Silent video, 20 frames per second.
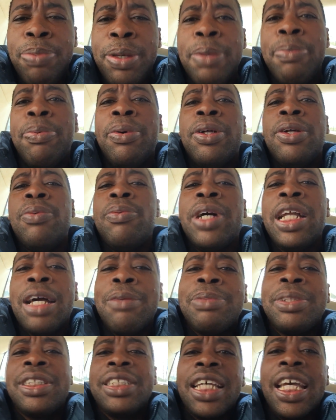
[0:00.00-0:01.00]
people. What
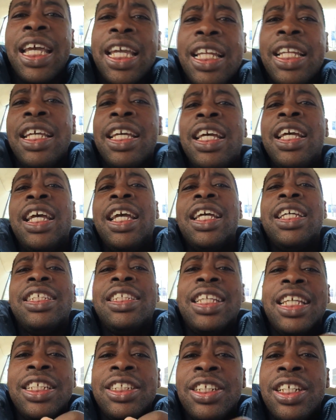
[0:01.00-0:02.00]
I'm saying is that